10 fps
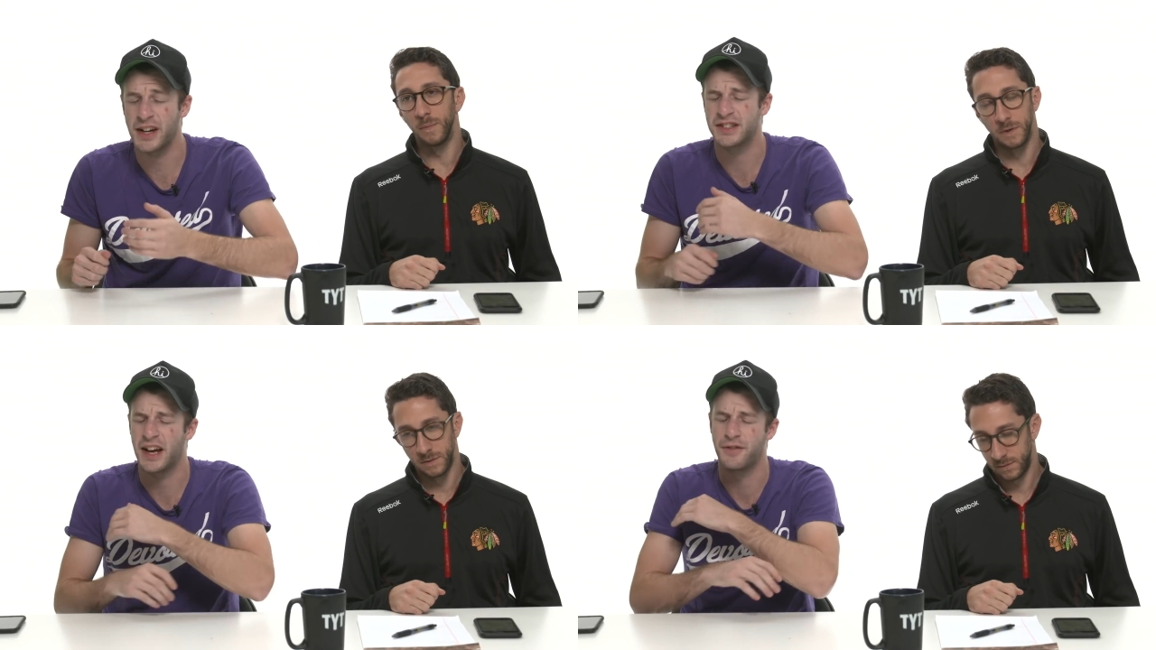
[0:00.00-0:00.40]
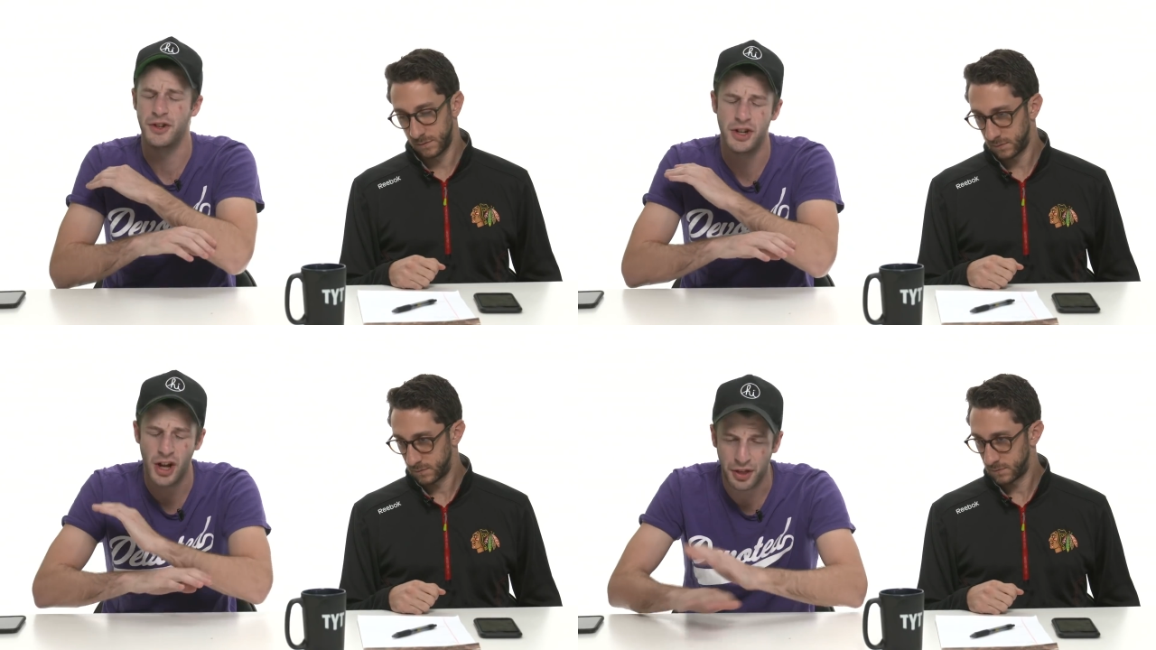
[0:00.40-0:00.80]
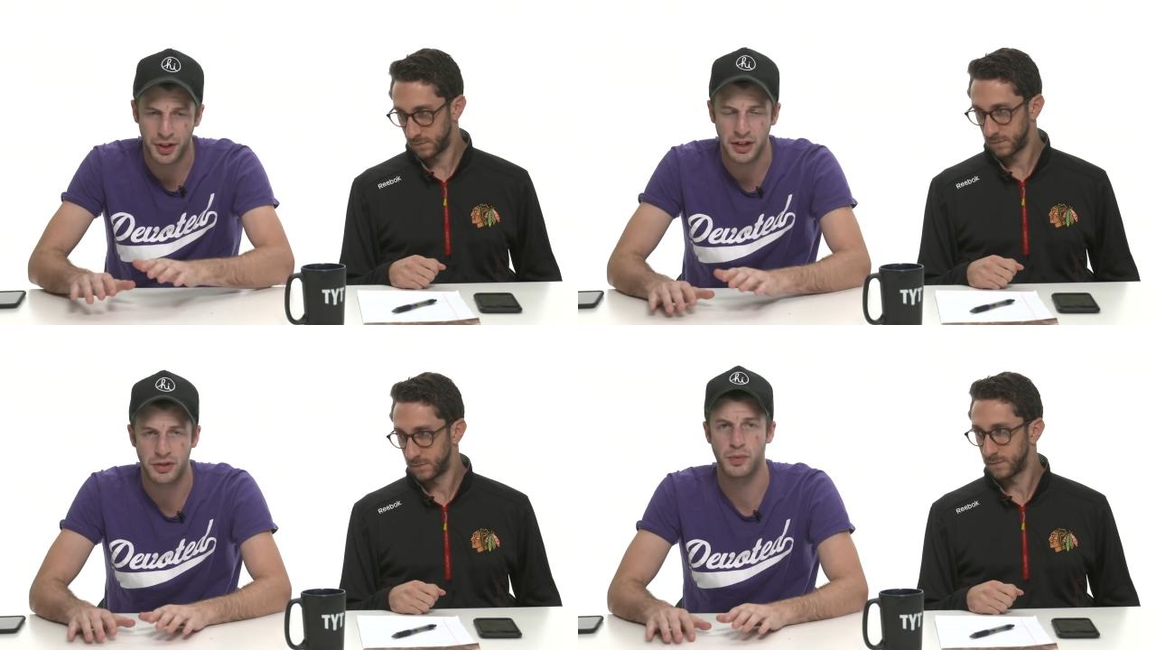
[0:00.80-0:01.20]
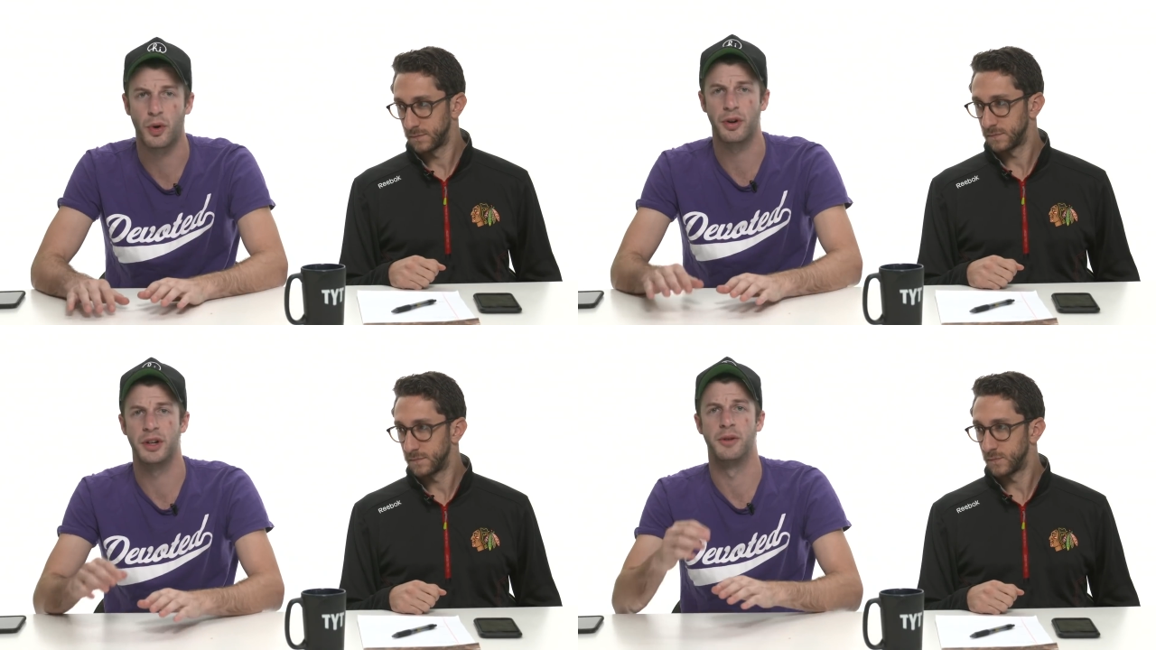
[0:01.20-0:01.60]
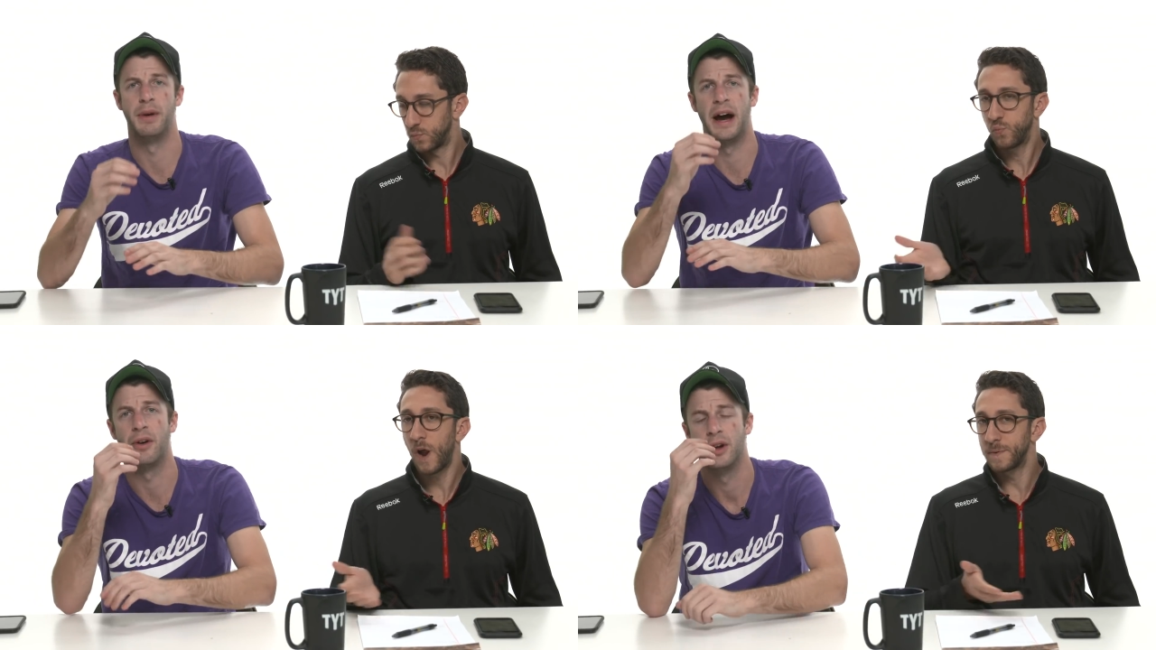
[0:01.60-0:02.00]
Speaker 1: fans have nothing to worry
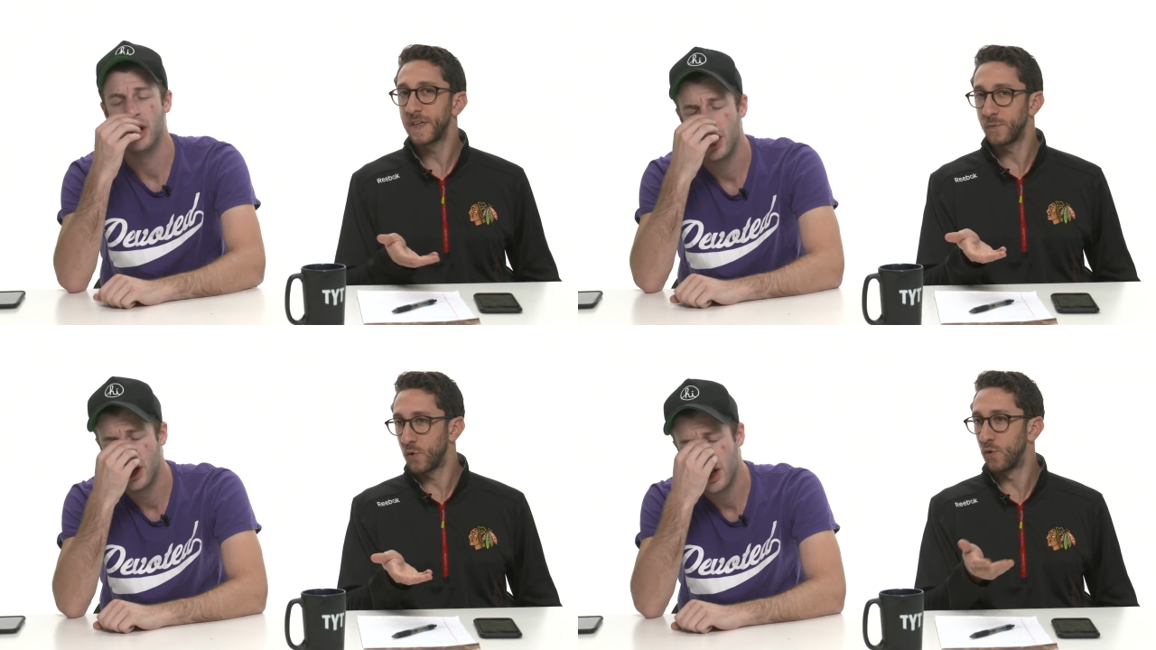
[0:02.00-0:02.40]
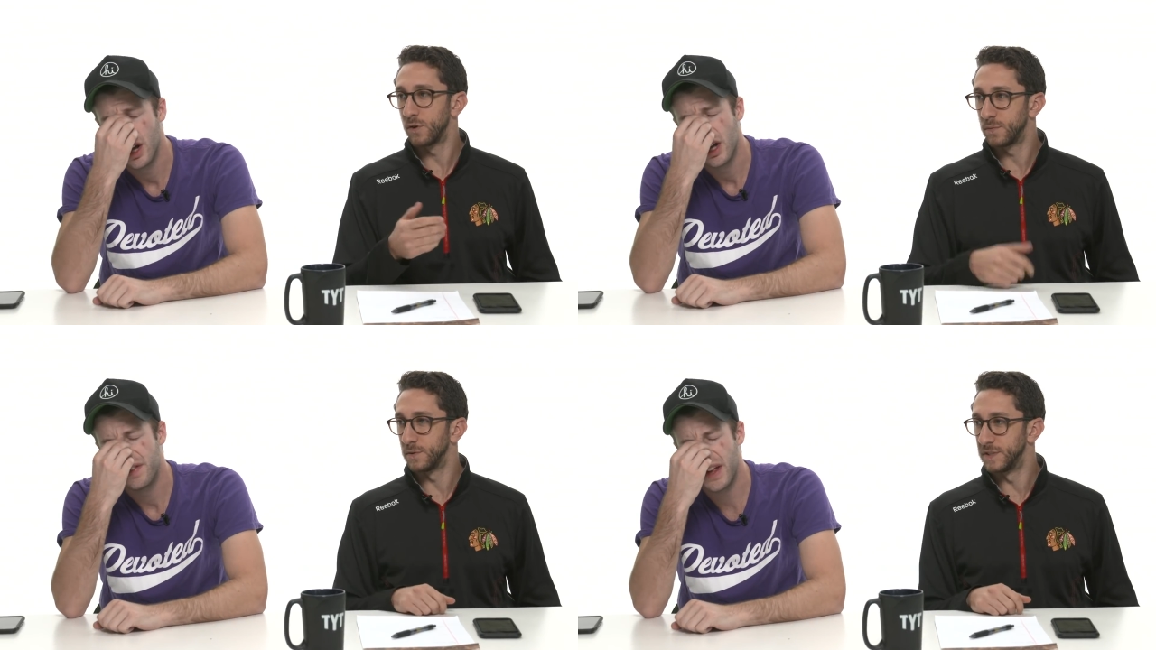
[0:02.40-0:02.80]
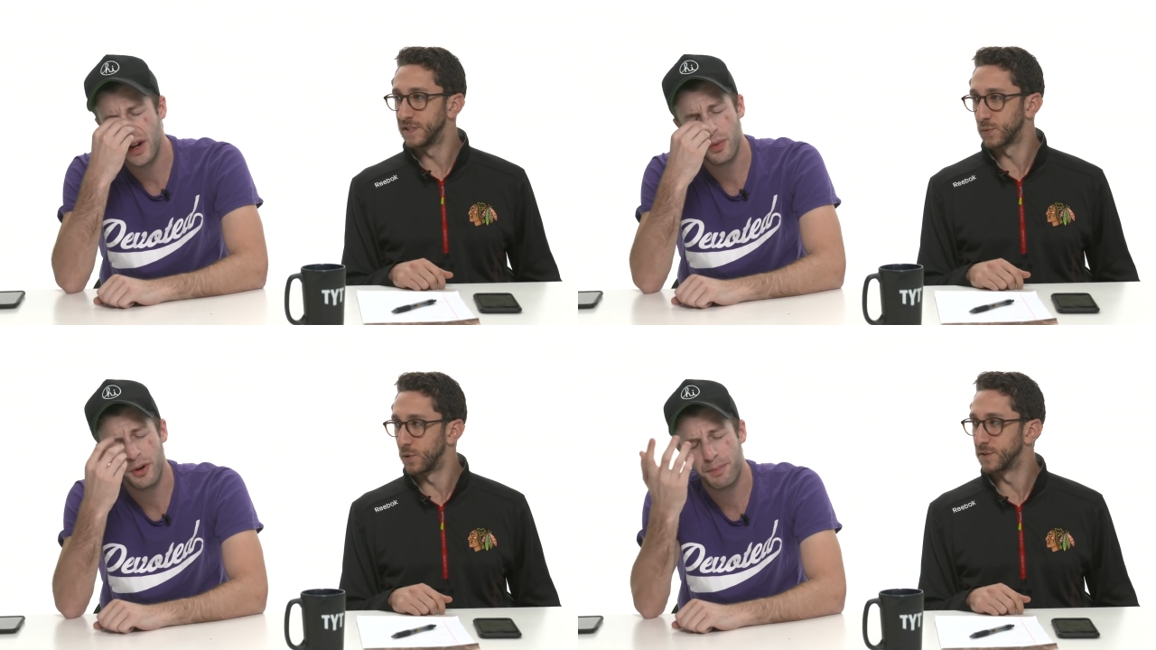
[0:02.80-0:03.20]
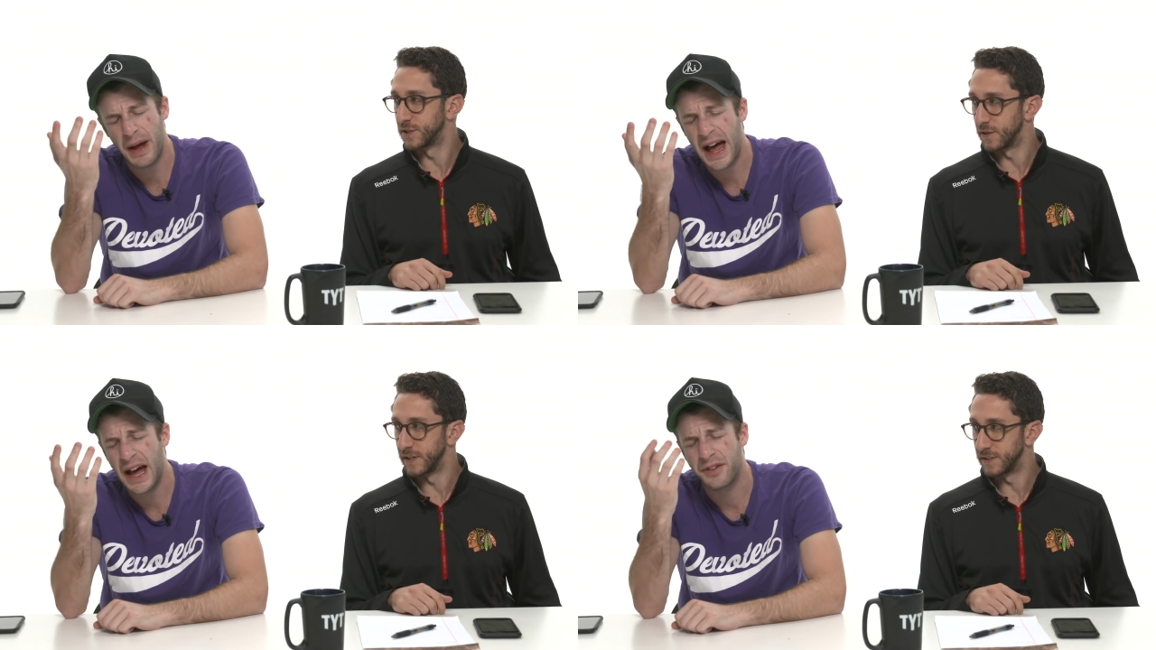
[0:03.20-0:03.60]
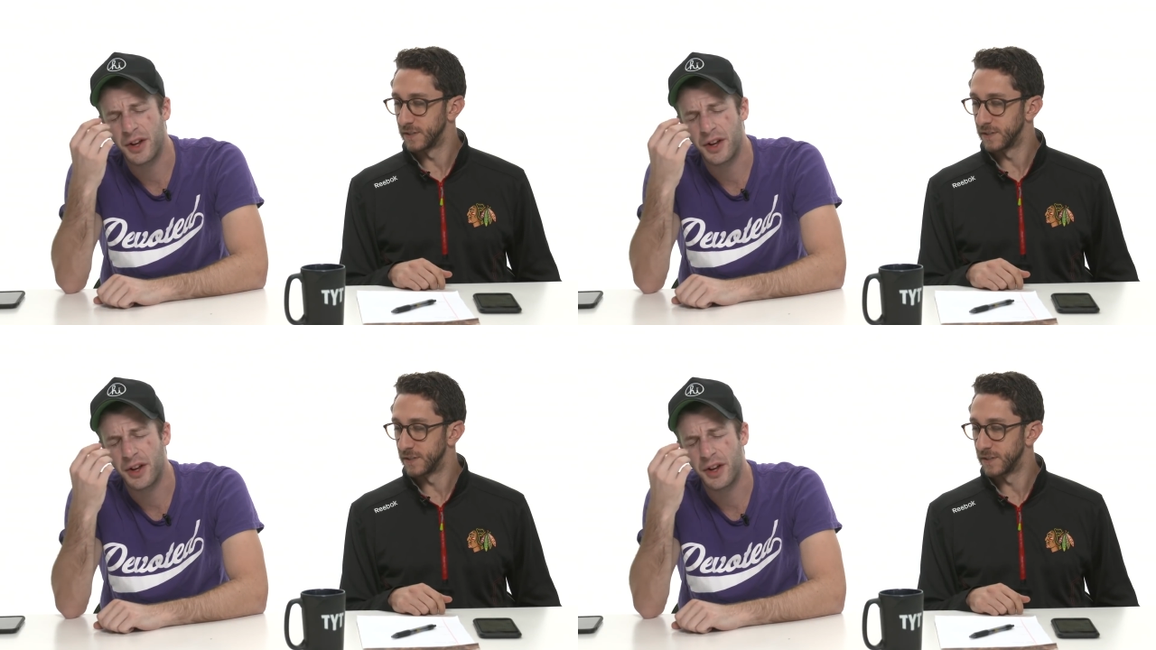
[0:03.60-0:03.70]
about. Right, but they were horrible they in this were World bad.